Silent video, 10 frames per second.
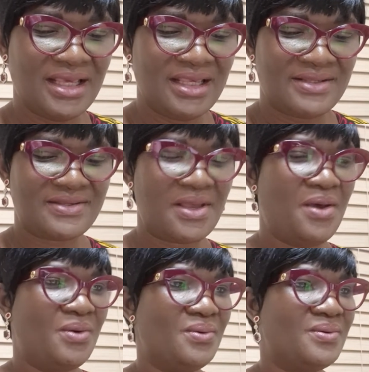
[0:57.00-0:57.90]

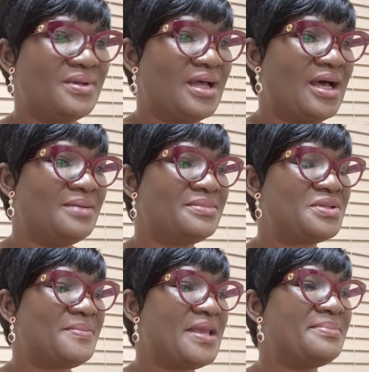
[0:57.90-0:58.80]
So, um,
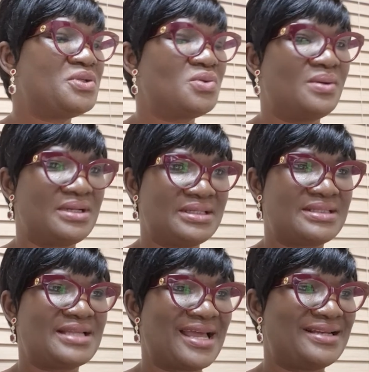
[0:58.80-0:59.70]
to be able to
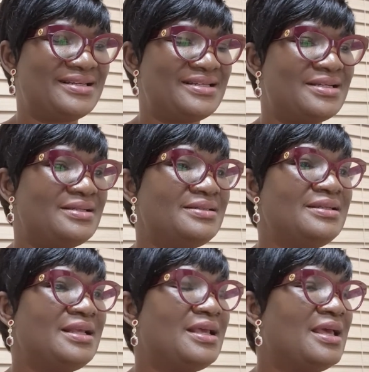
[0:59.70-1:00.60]
understand
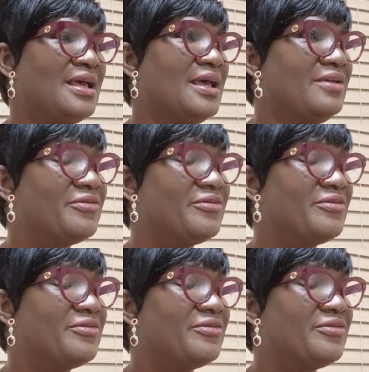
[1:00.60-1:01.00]
a